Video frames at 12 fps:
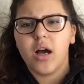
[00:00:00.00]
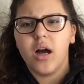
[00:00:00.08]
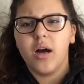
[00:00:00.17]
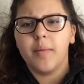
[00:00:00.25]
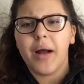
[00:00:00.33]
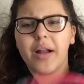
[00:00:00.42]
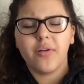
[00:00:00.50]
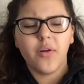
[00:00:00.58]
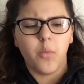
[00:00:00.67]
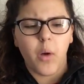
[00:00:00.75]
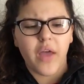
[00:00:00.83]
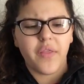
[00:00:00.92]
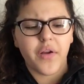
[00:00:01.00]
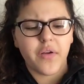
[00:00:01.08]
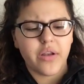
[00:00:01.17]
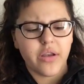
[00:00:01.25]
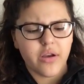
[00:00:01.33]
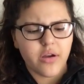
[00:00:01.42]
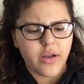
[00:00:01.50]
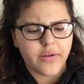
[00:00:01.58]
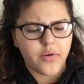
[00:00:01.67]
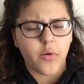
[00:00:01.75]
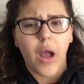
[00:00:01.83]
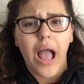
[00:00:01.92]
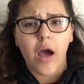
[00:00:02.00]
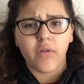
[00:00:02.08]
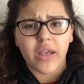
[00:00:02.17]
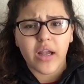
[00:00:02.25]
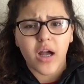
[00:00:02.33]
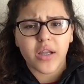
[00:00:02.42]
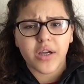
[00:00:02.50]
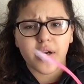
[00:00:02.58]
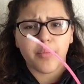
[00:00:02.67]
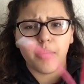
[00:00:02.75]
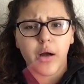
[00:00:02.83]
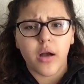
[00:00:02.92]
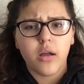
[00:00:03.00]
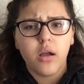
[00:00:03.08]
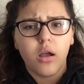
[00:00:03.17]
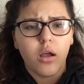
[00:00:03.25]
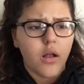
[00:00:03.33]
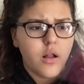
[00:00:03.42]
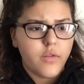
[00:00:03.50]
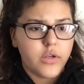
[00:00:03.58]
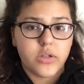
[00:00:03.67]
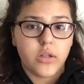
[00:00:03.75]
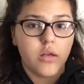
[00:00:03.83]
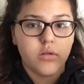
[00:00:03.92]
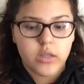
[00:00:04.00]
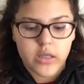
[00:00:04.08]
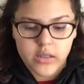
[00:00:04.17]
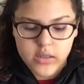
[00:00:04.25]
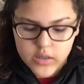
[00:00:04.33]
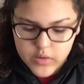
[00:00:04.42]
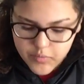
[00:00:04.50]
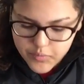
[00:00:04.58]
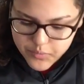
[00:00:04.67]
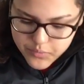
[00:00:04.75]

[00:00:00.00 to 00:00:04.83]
I don't know why they're in here. I don't know how they got here, but there's glow sticks.